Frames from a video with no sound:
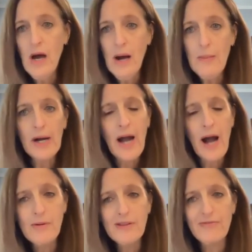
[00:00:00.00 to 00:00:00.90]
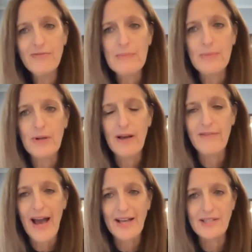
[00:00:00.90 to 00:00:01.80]
Um, a couple of people have
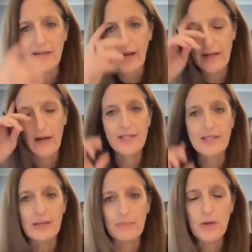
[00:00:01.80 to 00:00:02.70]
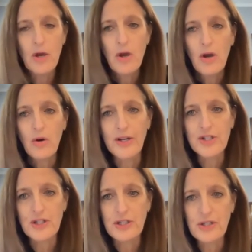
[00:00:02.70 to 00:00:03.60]
asked, and I got some
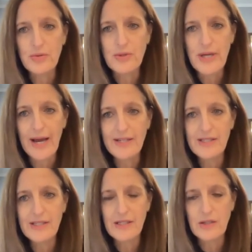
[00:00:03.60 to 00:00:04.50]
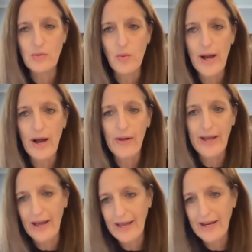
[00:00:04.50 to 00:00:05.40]
questions through texts as well.
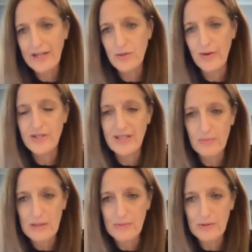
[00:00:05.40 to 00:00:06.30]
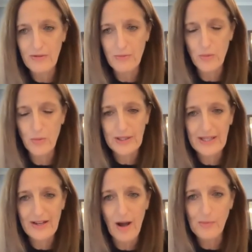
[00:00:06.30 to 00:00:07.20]
And, and I do have to say, people are
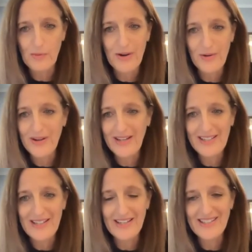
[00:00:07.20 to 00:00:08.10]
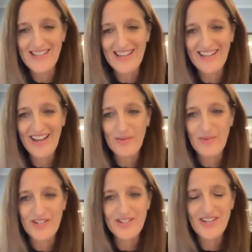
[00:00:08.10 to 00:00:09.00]
really complimentary and, and saying how
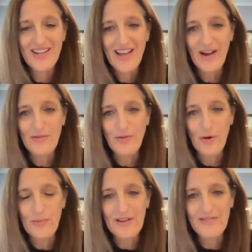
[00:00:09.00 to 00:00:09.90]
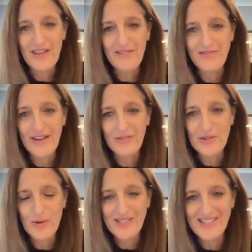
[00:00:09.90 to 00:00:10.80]
much, how informative they found this
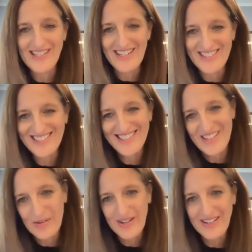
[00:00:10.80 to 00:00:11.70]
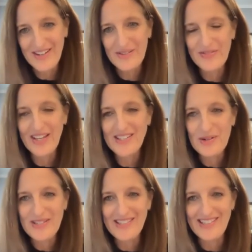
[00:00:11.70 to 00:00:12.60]
presentation. Yeah. So I know that's
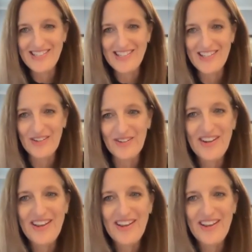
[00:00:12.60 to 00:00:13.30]
always nice to hear.